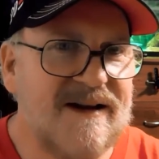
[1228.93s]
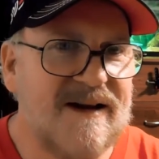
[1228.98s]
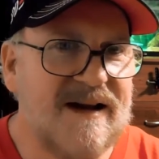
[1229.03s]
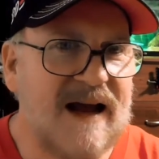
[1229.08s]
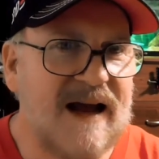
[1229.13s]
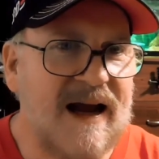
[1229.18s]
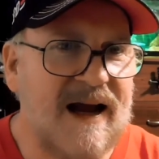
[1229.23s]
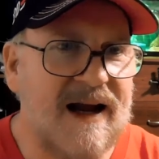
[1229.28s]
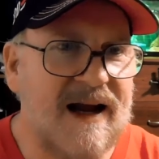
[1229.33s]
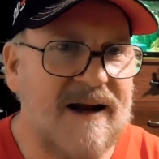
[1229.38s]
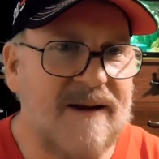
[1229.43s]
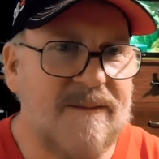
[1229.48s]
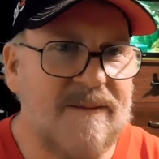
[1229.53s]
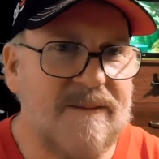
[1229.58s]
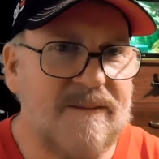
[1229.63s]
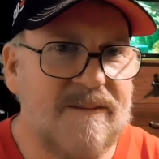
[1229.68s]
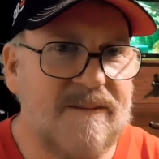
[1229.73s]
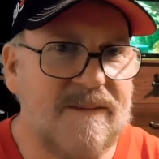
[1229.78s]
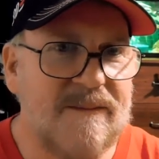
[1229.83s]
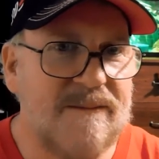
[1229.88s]
and
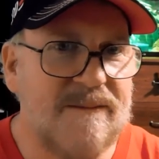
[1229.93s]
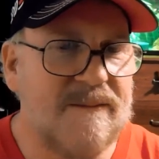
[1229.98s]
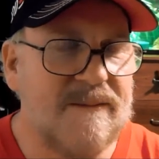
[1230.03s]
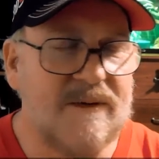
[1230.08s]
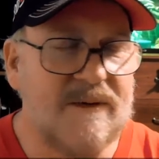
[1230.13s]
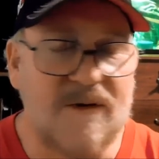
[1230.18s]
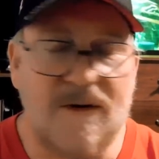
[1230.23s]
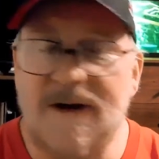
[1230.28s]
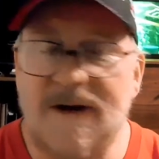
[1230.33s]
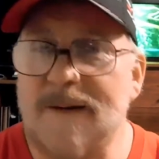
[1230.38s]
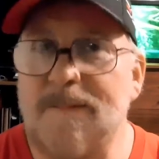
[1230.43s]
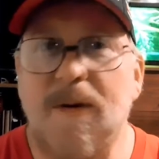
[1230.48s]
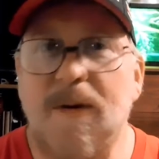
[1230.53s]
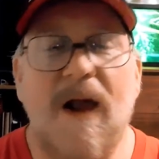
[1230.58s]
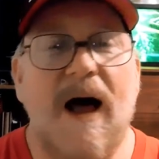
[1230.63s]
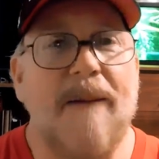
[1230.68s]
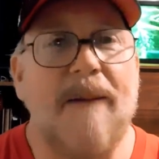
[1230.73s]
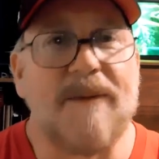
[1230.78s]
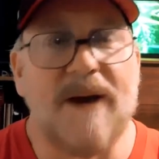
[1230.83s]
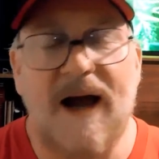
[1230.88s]
so it
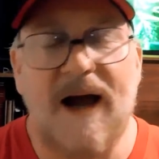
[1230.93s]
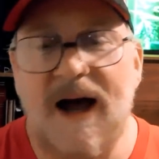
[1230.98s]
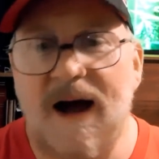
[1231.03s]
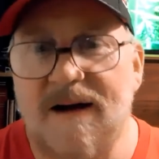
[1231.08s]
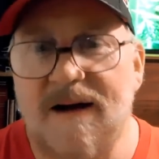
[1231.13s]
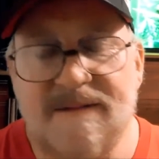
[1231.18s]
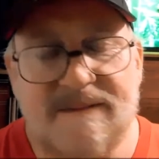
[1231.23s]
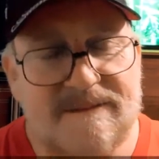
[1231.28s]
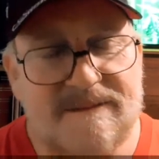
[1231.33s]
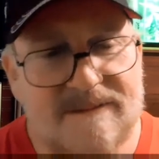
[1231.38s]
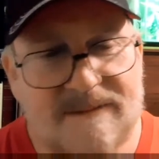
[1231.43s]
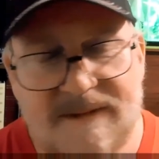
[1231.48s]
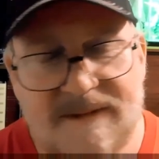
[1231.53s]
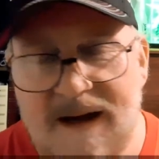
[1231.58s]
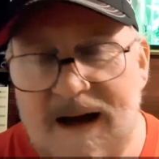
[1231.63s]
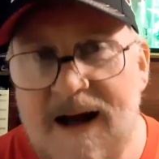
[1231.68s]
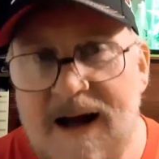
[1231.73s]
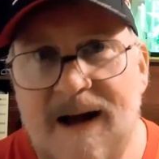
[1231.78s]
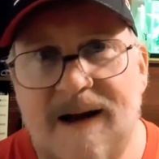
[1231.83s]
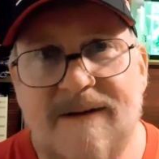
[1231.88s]
plopped out,
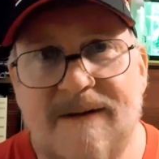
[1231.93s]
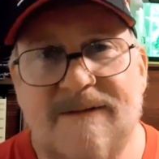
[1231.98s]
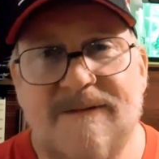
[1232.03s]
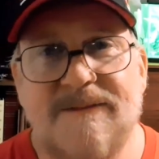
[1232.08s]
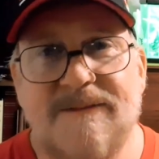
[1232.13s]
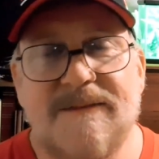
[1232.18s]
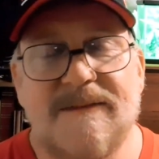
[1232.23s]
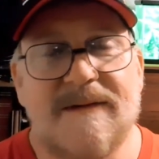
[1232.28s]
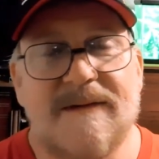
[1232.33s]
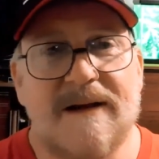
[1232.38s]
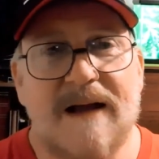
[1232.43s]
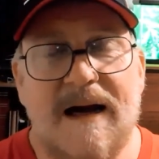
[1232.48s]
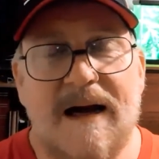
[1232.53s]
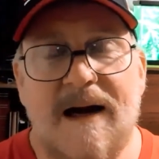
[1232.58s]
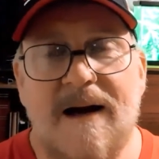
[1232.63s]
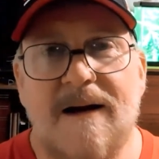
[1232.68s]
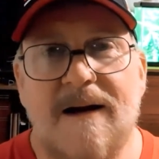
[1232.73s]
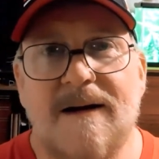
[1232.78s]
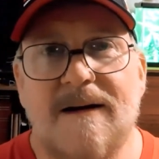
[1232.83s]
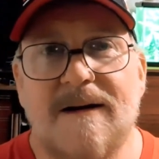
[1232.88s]
and
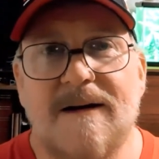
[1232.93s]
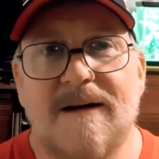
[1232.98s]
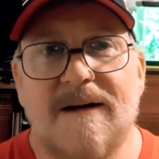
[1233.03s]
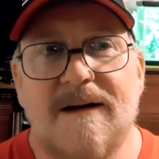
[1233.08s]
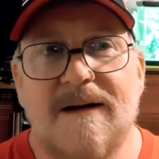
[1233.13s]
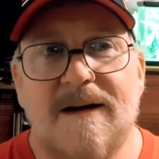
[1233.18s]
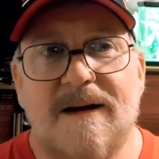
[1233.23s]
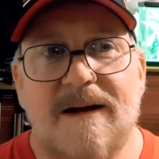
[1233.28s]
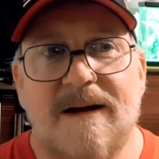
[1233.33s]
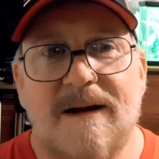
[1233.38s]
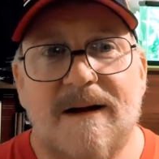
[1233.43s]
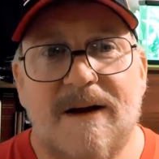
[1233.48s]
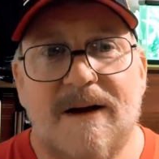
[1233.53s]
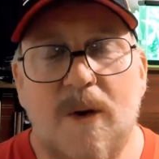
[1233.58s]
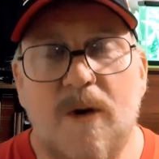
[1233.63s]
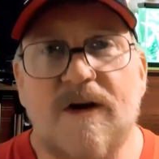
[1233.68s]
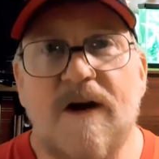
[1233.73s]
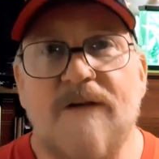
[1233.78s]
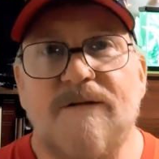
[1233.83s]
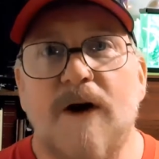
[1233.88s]
of
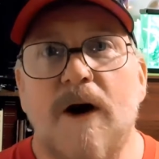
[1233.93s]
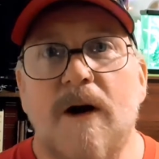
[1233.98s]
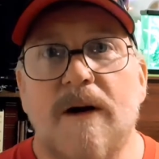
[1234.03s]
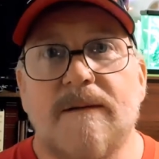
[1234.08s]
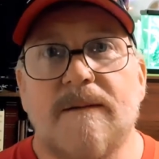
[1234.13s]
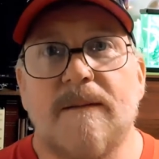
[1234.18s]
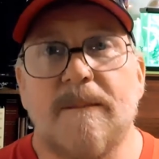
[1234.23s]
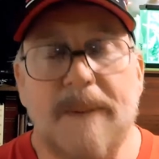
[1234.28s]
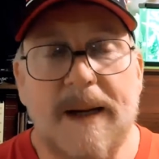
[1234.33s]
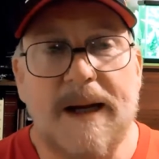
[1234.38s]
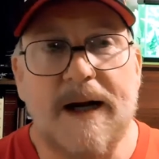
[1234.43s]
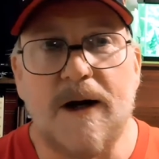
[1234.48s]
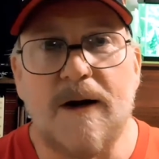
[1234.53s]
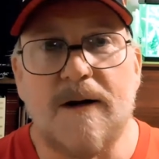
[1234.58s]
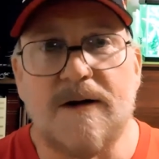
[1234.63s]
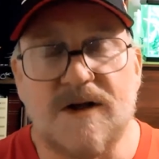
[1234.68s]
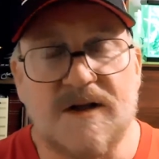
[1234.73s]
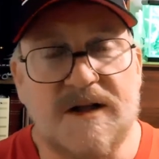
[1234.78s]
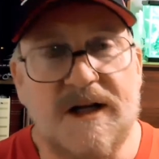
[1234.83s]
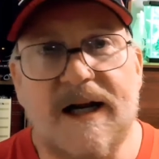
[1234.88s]
course I felt better
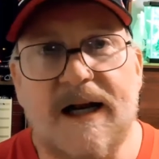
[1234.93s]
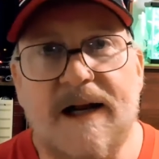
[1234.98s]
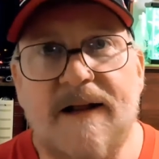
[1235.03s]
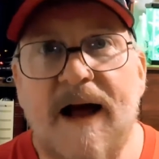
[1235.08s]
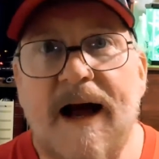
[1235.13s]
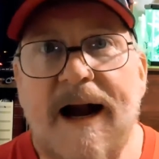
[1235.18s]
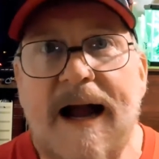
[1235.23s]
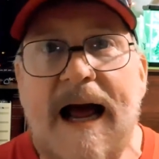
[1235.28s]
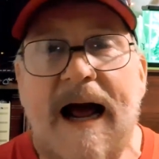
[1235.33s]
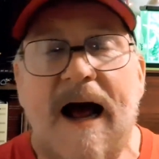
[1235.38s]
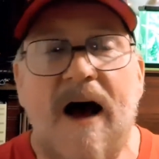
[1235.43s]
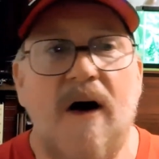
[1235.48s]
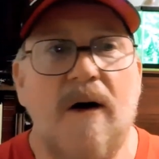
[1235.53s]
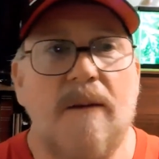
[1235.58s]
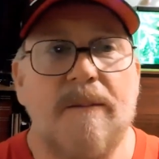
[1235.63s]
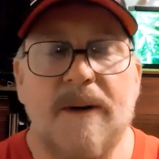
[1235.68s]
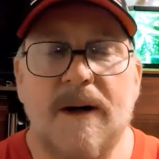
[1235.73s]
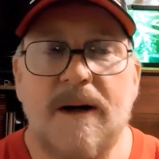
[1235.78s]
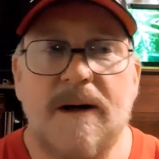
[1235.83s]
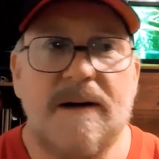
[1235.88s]
just getting that
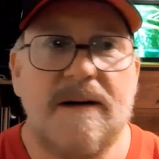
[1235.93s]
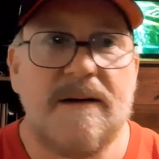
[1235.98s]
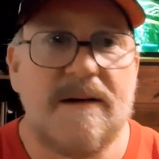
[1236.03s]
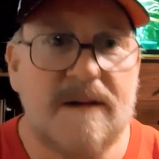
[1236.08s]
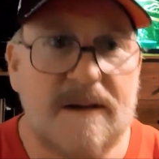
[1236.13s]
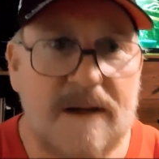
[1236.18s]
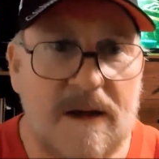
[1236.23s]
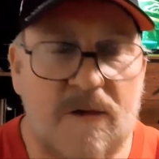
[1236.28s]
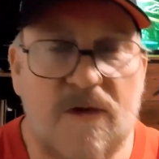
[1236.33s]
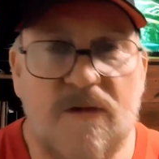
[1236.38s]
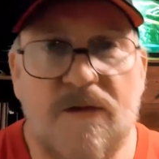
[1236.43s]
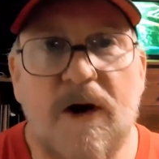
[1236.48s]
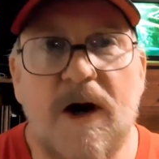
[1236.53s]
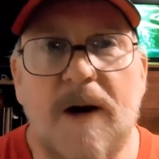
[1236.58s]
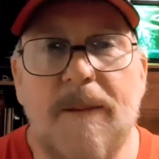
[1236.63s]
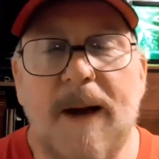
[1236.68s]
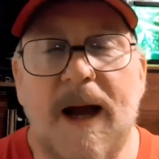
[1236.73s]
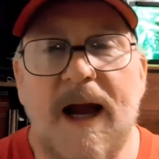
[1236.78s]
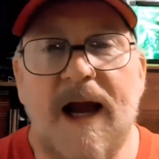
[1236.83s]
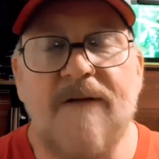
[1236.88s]
out, but it was
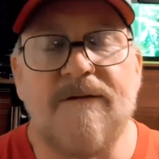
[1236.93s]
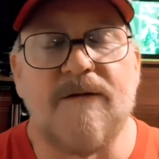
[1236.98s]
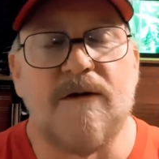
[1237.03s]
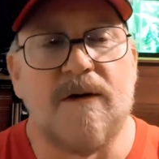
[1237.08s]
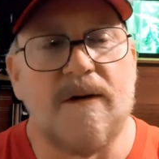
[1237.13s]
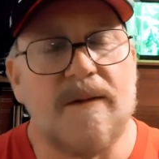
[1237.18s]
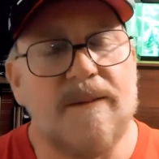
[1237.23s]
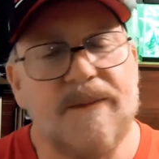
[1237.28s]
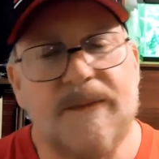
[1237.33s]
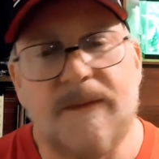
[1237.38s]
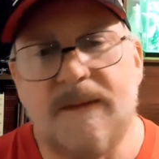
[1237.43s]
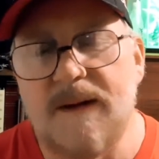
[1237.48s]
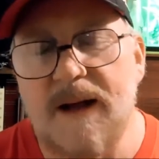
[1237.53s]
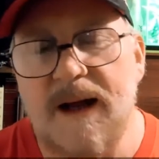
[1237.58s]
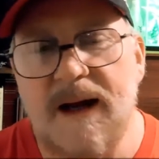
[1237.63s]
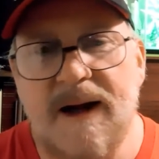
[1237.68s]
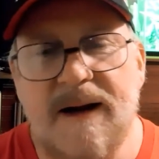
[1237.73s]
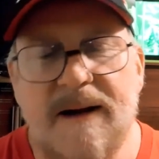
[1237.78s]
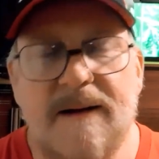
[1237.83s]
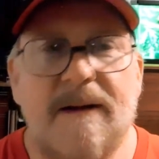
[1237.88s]
very painful
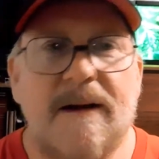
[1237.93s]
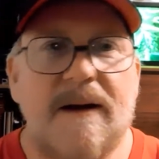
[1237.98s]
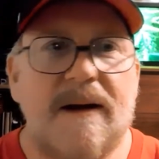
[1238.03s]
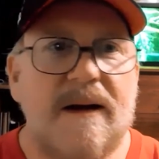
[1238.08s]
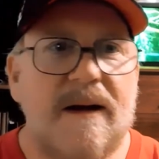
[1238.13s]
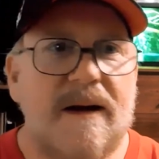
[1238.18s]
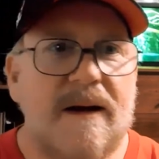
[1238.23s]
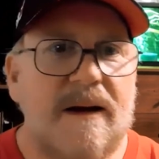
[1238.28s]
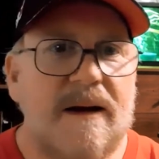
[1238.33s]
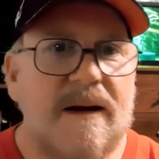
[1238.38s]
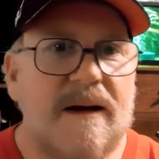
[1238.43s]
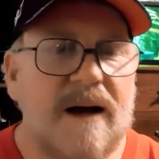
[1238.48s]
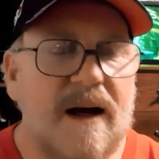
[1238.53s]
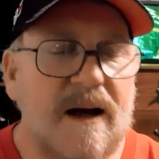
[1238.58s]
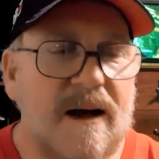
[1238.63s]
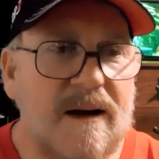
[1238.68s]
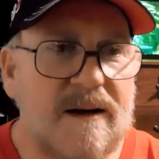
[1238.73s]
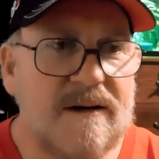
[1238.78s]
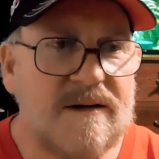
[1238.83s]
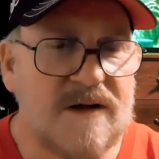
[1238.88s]
and
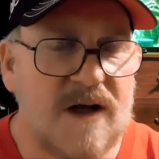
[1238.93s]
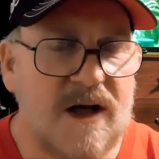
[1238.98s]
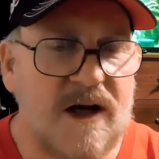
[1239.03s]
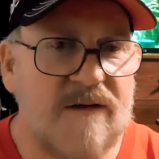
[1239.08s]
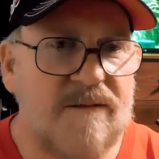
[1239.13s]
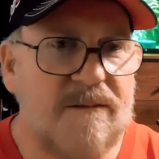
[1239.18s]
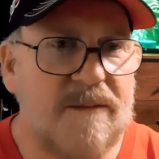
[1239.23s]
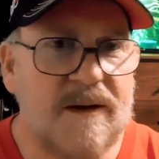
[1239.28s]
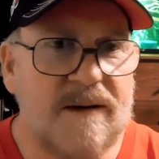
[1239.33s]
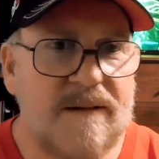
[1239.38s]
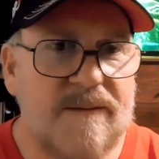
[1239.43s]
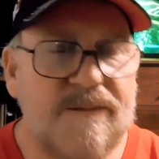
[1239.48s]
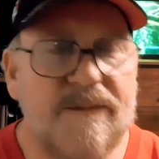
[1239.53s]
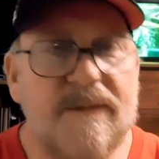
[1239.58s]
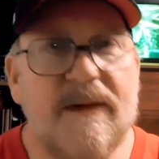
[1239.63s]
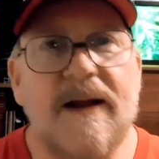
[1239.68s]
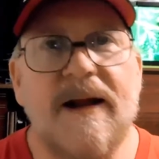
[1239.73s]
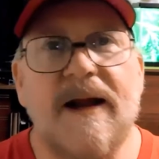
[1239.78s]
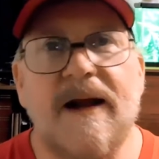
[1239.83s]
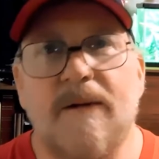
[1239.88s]
stuff.
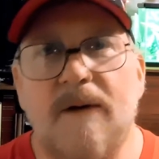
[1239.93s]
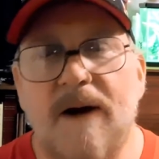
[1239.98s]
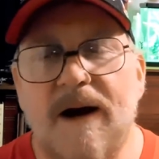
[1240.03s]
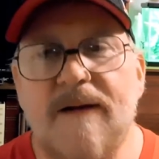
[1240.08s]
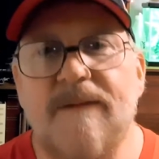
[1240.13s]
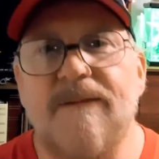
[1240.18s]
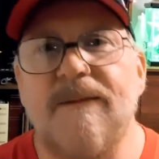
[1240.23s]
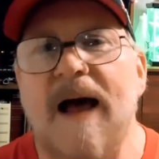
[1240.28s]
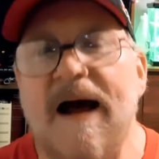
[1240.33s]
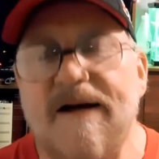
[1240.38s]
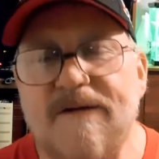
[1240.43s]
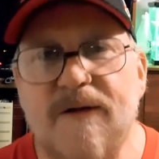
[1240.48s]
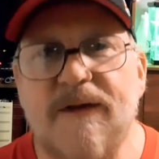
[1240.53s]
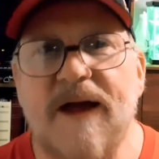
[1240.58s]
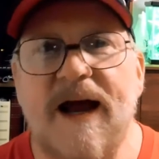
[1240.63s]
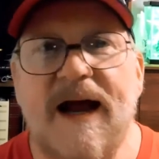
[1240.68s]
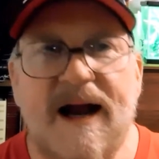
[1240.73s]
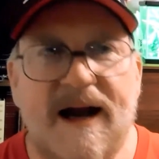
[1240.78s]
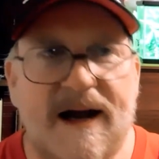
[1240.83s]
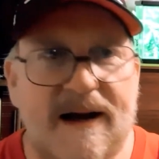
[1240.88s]
And anyway, after
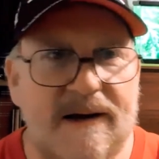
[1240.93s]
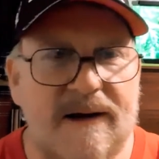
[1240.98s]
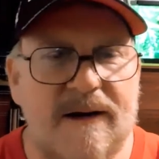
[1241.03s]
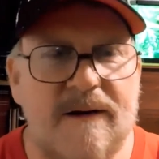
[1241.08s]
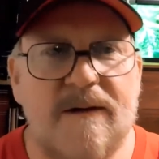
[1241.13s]
that,